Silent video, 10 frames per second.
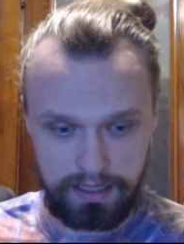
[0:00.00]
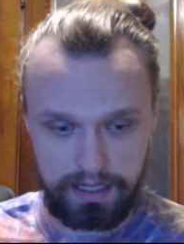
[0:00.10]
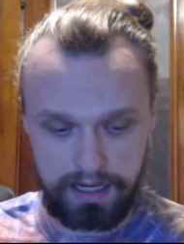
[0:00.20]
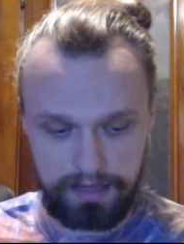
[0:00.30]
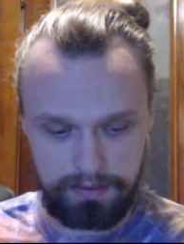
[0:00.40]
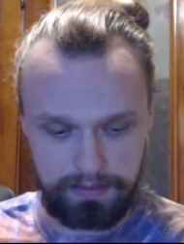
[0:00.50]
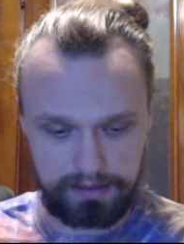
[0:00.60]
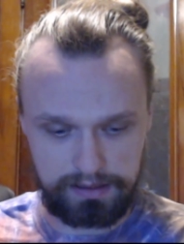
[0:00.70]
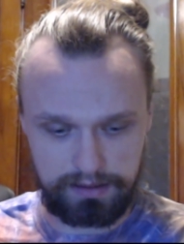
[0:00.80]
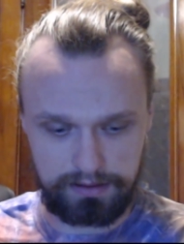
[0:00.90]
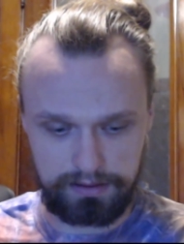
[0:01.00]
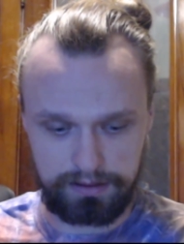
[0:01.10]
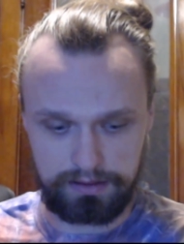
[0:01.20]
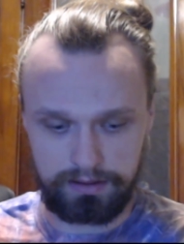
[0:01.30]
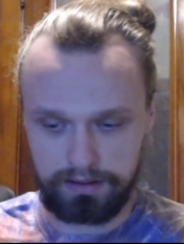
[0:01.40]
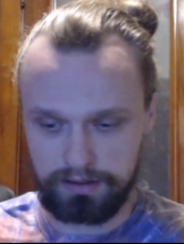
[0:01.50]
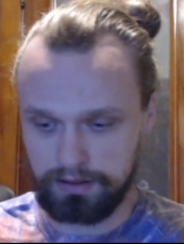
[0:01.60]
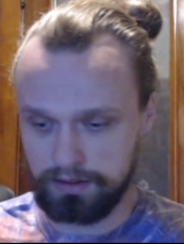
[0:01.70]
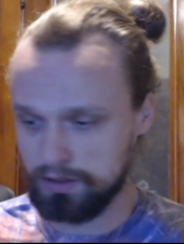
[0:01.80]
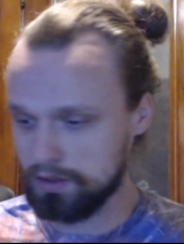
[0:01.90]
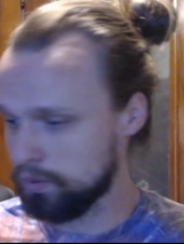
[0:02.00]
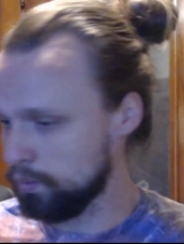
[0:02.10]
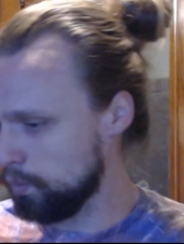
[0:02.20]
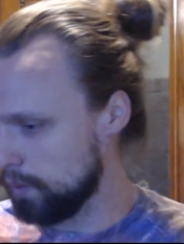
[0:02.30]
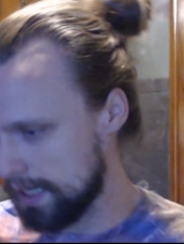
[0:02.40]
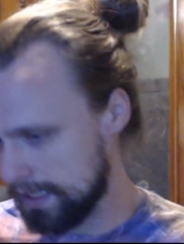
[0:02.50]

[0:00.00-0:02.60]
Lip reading: I'm about to go through why